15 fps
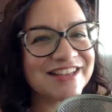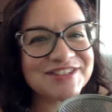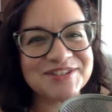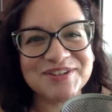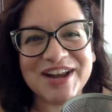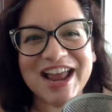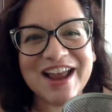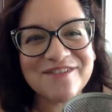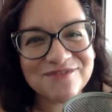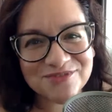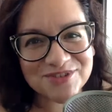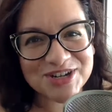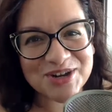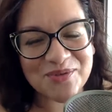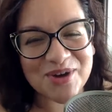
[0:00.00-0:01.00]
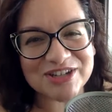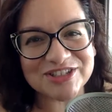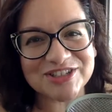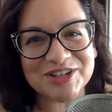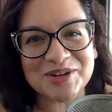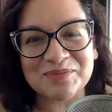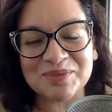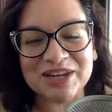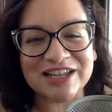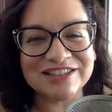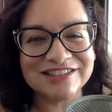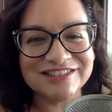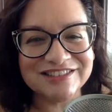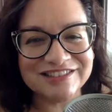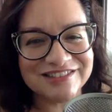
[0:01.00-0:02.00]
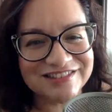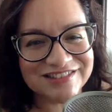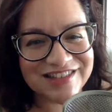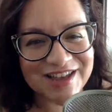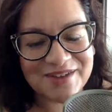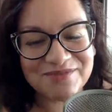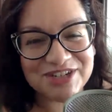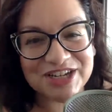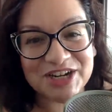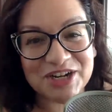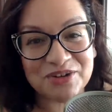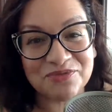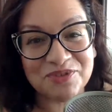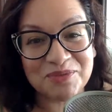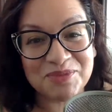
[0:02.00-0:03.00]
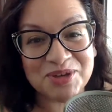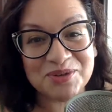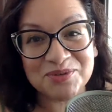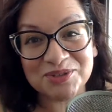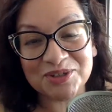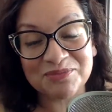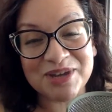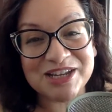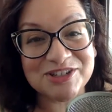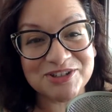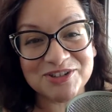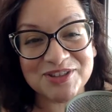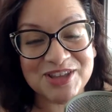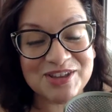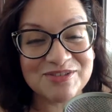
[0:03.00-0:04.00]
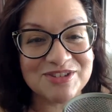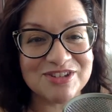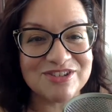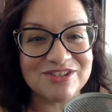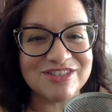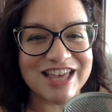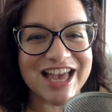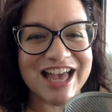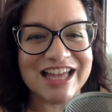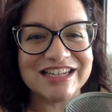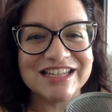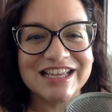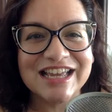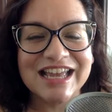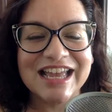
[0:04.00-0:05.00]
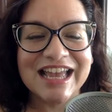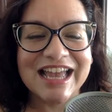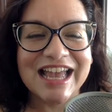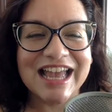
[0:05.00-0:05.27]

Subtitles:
I can't answer every question, but I'd love to hear from you. So make sure that you do that.